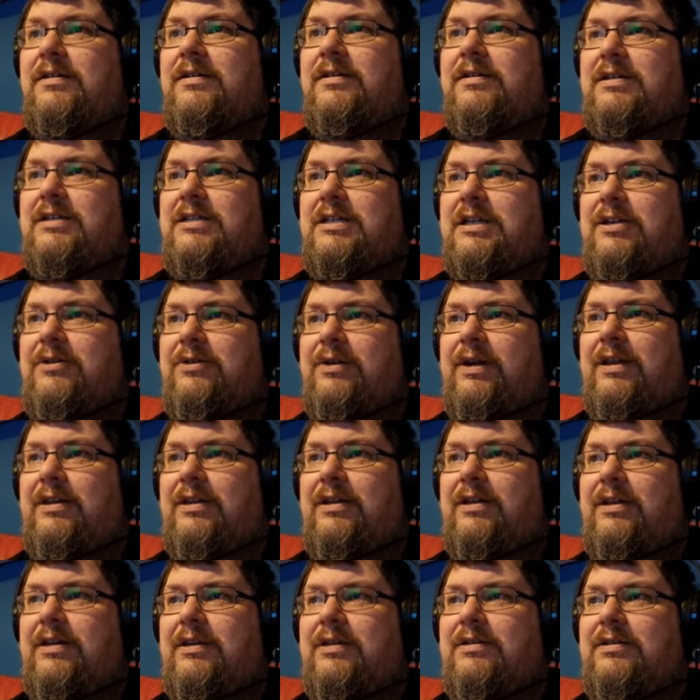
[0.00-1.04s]
considering
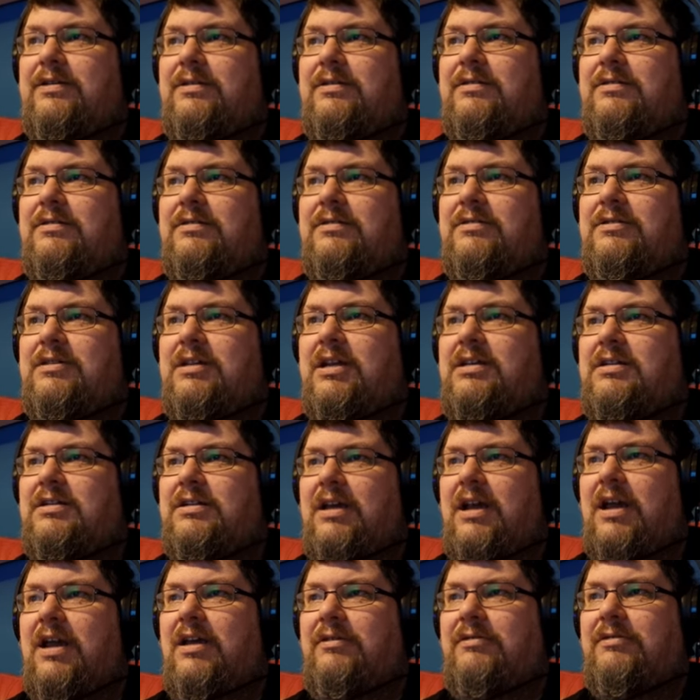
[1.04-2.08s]
that she's
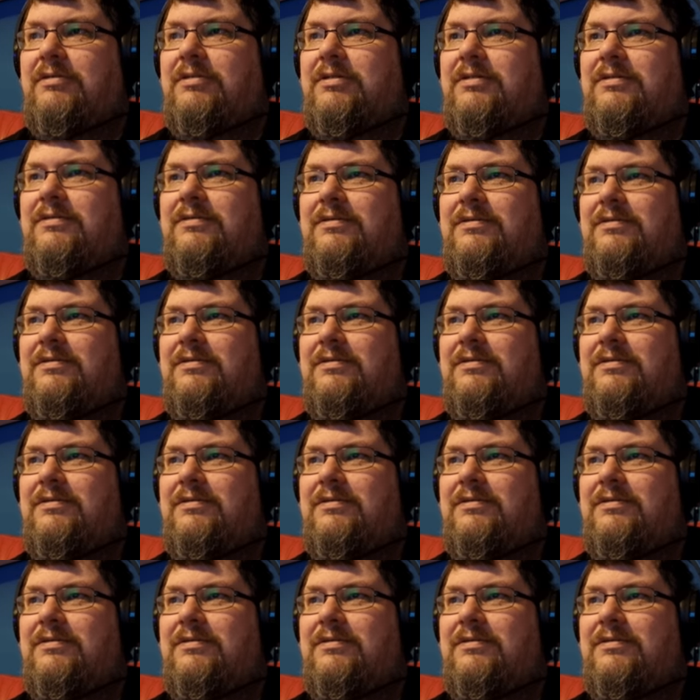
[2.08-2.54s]
the ghost.